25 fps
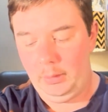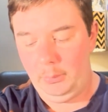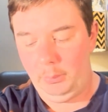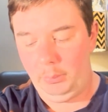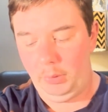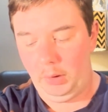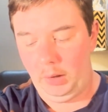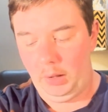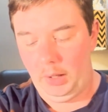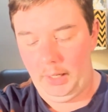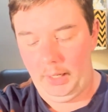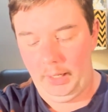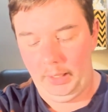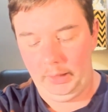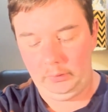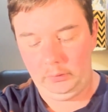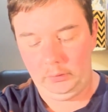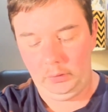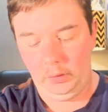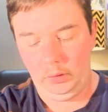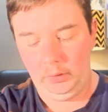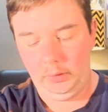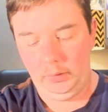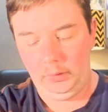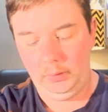by
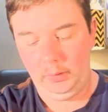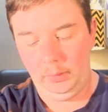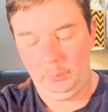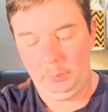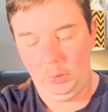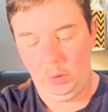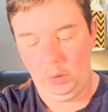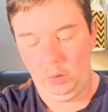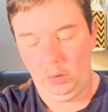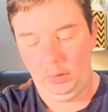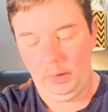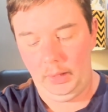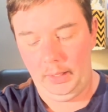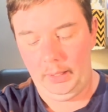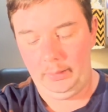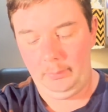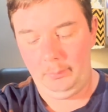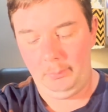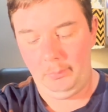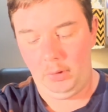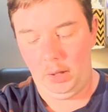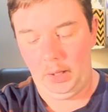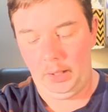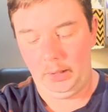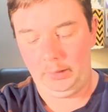Tony DePaul
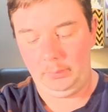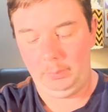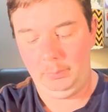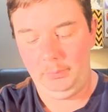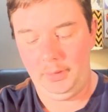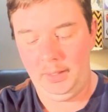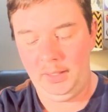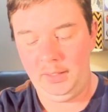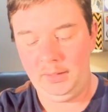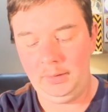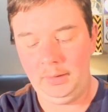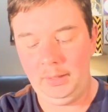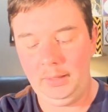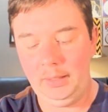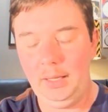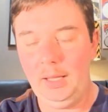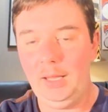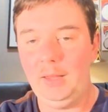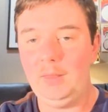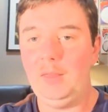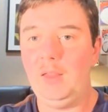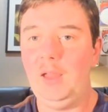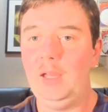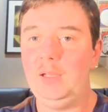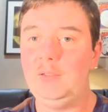and Mike Manley,
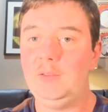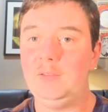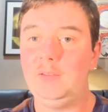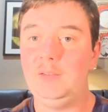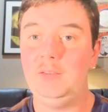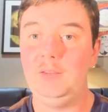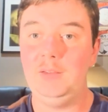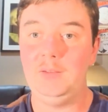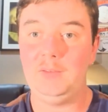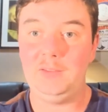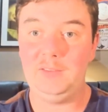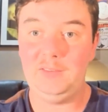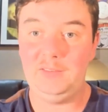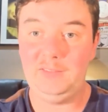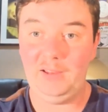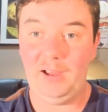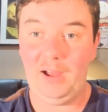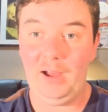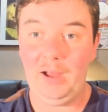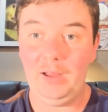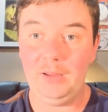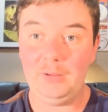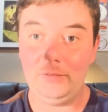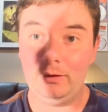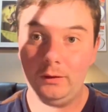and that's the
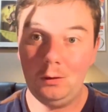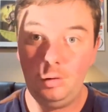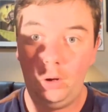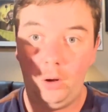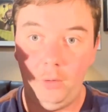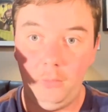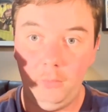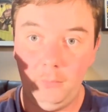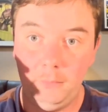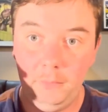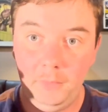start of